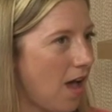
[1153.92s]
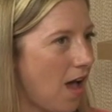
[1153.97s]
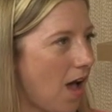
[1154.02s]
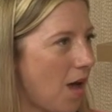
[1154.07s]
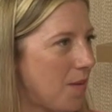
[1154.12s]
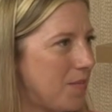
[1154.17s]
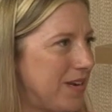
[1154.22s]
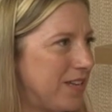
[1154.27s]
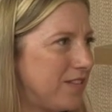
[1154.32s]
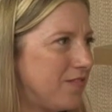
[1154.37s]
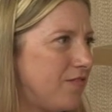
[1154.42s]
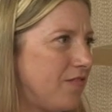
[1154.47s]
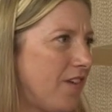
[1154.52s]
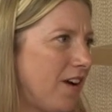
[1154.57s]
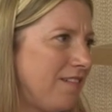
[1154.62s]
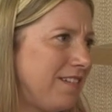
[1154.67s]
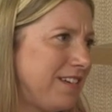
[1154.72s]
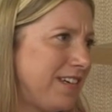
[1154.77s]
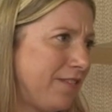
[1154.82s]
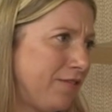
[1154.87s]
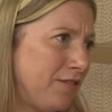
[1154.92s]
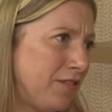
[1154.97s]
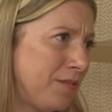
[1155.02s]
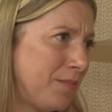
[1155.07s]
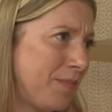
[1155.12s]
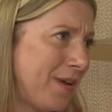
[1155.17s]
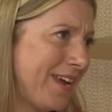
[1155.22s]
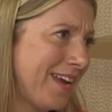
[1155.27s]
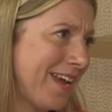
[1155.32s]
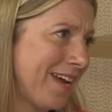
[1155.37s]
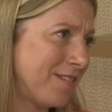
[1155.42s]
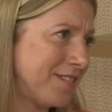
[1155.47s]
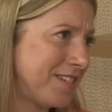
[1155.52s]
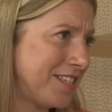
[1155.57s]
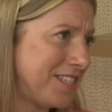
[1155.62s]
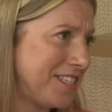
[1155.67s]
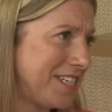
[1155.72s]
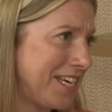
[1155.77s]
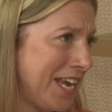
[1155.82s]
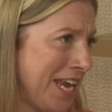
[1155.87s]
I mean, it's very different being out in a
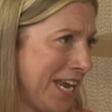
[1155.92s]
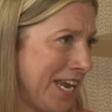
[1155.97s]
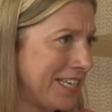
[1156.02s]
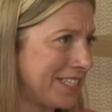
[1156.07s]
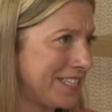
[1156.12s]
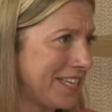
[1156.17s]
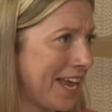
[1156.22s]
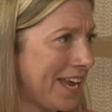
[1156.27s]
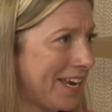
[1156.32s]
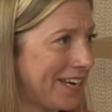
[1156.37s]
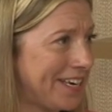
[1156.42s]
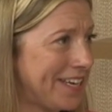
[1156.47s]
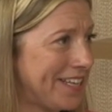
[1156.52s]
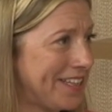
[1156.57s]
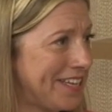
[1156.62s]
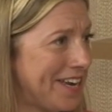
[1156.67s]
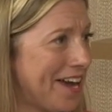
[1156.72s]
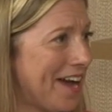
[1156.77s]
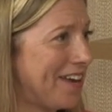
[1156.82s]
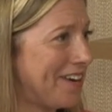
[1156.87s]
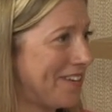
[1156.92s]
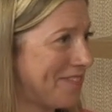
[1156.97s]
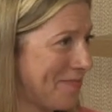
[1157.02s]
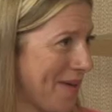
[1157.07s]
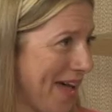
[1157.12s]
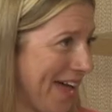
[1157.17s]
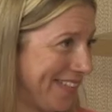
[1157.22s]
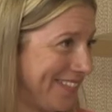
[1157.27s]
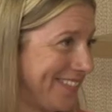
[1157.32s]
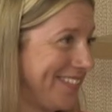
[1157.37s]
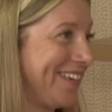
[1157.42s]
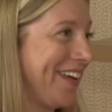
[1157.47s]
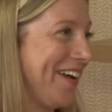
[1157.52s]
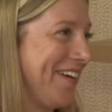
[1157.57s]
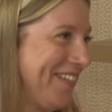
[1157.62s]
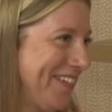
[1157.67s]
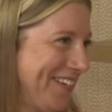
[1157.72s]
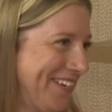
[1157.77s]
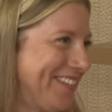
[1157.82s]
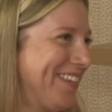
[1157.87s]
dinghy, say, in the Isle of Man, to
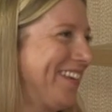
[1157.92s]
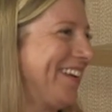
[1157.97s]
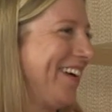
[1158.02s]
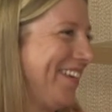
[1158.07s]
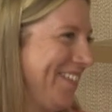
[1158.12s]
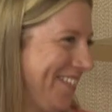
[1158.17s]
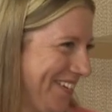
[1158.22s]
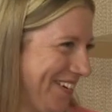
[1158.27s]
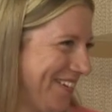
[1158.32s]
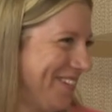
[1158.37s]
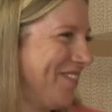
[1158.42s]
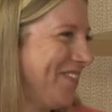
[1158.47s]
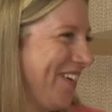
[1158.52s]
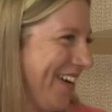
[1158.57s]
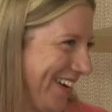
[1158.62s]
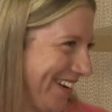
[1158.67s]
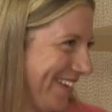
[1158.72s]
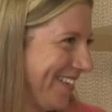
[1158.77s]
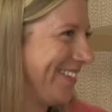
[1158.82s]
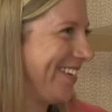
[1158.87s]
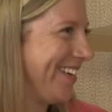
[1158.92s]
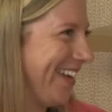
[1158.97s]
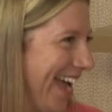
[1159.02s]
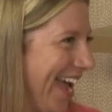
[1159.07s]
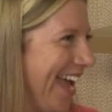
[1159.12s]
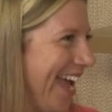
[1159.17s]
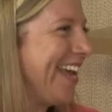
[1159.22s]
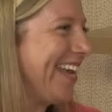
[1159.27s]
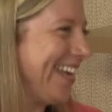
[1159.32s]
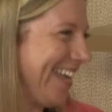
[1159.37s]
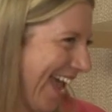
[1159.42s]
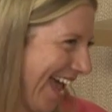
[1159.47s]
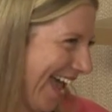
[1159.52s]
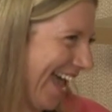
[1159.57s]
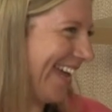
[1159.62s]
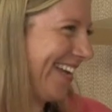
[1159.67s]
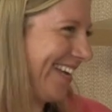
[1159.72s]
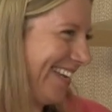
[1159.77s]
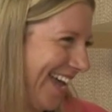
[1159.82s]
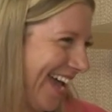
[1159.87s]
going to going on a big round the med.
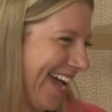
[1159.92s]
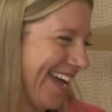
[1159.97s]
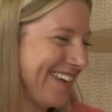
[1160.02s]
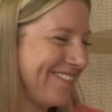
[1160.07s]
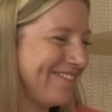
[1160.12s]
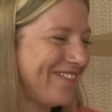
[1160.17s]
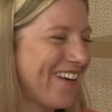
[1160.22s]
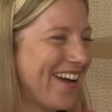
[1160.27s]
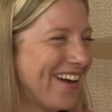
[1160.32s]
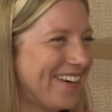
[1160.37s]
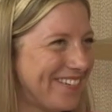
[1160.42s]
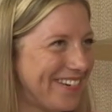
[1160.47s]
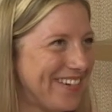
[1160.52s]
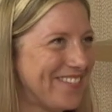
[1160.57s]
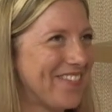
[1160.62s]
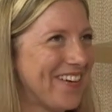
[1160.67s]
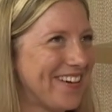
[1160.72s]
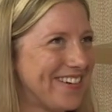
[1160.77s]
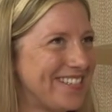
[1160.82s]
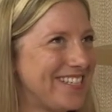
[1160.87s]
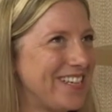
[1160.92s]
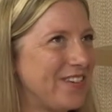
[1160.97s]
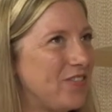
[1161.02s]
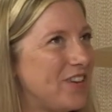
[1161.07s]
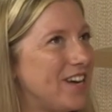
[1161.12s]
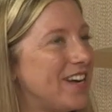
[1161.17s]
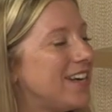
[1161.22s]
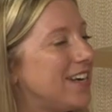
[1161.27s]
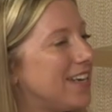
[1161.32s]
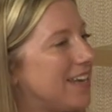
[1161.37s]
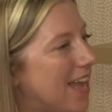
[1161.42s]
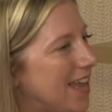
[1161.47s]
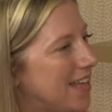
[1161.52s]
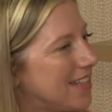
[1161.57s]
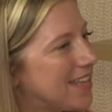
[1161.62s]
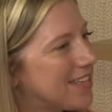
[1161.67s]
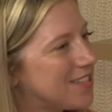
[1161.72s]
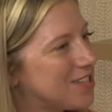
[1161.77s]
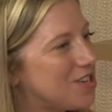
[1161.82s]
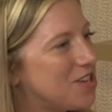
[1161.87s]
yeah, yeah, very, very different. And again,
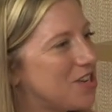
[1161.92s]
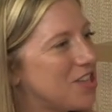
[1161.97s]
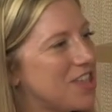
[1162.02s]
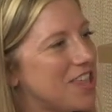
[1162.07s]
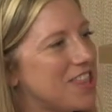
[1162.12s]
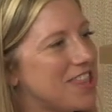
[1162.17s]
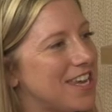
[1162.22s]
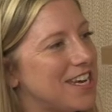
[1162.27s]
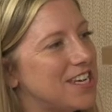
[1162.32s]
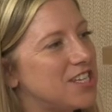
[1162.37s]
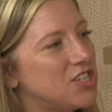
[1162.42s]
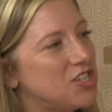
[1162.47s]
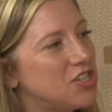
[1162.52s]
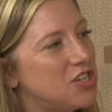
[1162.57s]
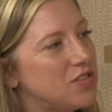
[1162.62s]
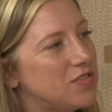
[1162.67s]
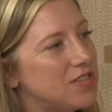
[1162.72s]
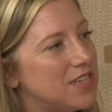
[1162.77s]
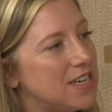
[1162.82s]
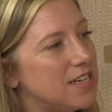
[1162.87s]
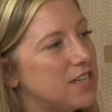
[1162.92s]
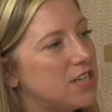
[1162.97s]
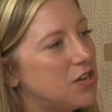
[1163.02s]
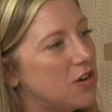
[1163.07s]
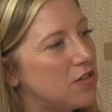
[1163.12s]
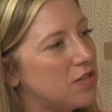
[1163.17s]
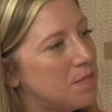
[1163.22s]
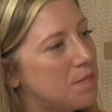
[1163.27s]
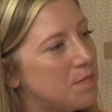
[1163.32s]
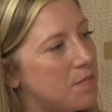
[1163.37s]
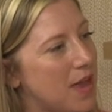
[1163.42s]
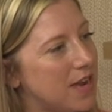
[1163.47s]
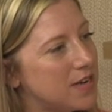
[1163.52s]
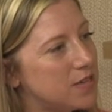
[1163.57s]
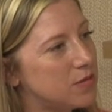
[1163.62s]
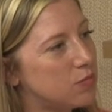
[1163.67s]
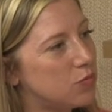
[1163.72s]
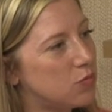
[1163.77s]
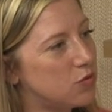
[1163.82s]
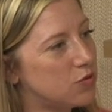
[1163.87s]
that's another thing is choosing it. You know, the
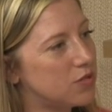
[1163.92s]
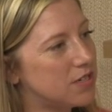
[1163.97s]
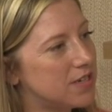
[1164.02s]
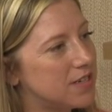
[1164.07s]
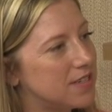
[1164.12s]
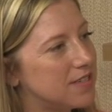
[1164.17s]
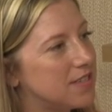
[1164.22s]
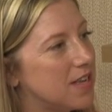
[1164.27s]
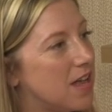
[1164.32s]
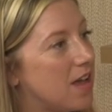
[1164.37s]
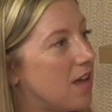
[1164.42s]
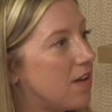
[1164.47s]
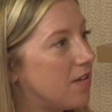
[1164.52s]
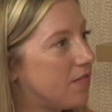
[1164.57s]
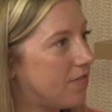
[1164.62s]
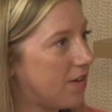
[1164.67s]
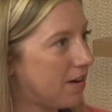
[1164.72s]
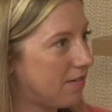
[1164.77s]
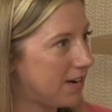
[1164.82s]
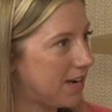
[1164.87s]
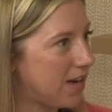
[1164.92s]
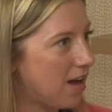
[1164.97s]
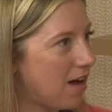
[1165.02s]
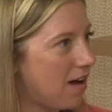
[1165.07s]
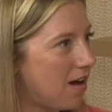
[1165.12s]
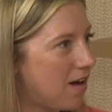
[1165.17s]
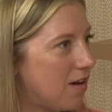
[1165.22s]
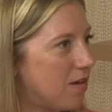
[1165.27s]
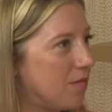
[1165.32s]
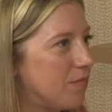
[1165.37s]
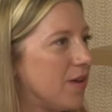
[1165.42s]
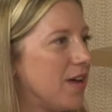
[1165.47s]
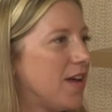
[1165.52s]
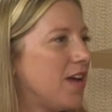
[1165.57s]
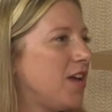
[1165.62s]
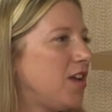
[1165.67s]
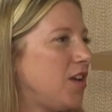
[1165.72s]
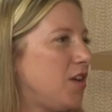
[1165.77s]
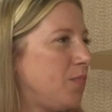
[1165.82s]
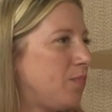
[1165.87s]
med waters very calm.
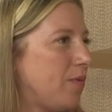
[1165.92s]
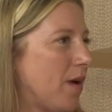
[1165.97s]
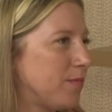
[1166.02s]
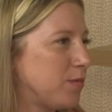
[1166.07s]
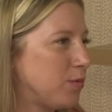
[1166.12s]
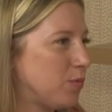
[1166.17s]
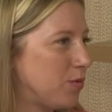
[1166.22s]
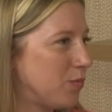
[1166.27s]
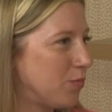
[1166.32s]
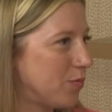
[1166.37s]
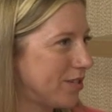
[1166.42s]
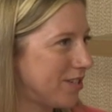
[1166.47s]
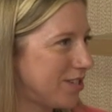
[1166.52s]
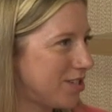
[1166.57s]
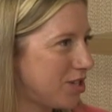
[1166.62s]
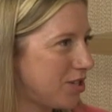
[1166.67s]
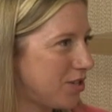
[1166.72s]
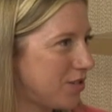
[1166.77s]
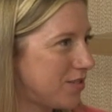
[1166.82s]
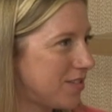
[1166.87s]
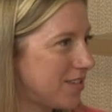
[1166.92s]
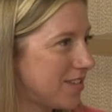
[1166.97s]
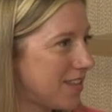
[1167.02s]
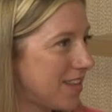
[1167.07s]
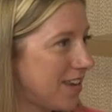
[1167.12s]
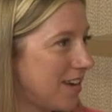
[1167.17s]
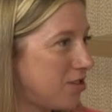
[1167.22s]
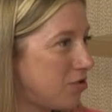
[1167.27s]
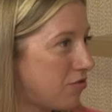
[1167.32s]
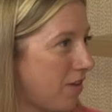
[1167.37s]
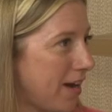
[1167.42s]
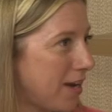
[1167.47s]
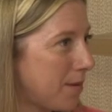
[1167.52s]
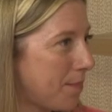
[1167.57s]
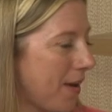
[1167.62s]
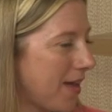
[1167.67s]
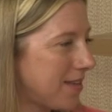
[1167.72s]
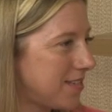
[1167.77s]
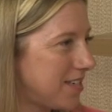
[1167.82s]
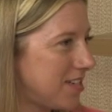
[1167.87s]
You perhaps wouldn't want to choose the Drake
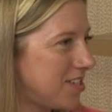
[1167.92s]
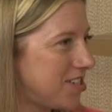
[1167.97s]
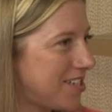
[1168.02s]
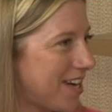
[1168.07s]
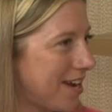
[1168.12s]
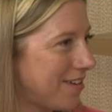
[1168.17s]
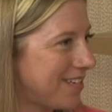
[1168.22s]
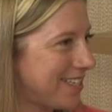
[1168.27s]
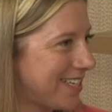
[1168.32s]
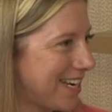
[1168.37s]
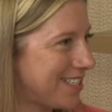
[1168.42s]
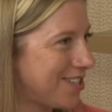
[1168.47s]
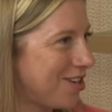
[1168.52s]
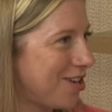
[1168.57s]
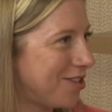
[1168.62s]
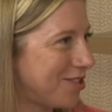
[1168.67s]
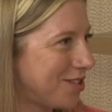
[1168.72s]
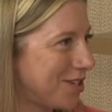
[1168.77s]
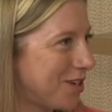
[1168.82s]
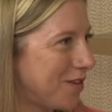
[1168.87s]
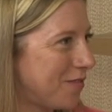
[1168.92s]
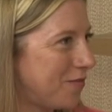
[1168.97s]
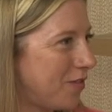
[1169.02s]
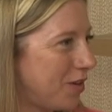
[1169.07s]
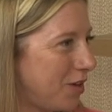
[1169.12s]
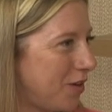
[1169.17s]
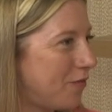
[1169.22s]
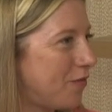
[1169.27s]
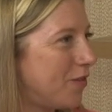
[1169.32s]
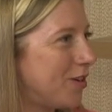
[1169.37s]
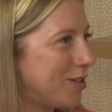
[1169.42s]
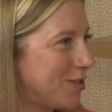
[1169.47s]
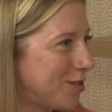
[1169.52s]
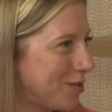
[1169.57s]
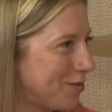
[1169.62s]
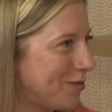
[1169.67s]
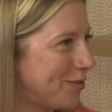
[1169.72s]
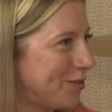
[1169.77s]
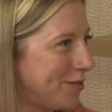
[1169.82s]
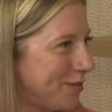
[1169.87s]
Passage down in Antarctica for your first
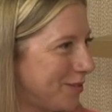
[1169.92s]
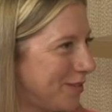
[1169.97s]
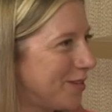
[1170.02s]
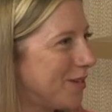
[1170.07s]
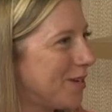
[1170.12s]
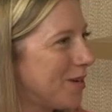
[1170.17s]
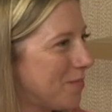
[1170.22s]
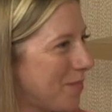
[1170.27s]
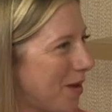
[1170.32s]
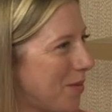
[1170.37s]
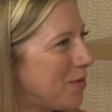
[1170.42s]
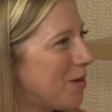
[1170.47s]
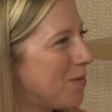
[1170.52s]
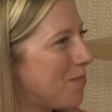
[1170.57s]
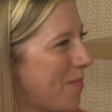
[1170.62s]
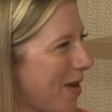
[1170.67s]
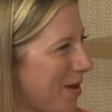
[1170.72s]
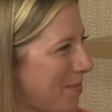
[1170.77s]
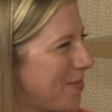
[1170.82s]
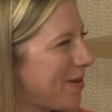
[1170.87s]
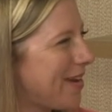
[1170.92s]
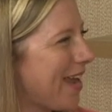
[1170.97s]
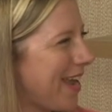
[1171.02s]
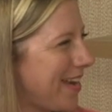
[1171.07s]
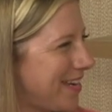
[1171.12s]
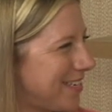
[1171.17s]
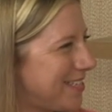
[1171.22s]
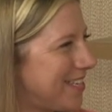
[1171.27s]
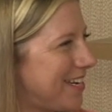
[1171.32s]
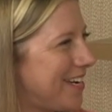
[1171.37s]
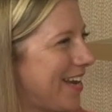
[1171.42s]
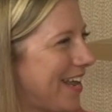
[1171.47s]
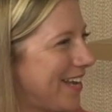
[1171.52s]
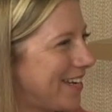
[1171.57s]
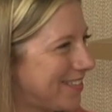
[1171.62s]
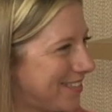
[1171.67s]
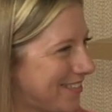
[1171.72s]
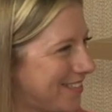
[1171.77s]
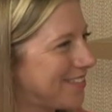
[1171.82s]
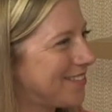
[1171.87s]
cruise. Oh, maybe okay. maybe get your sea
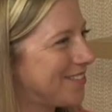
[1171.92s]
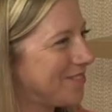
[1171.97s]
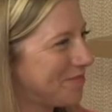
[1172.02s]
legs.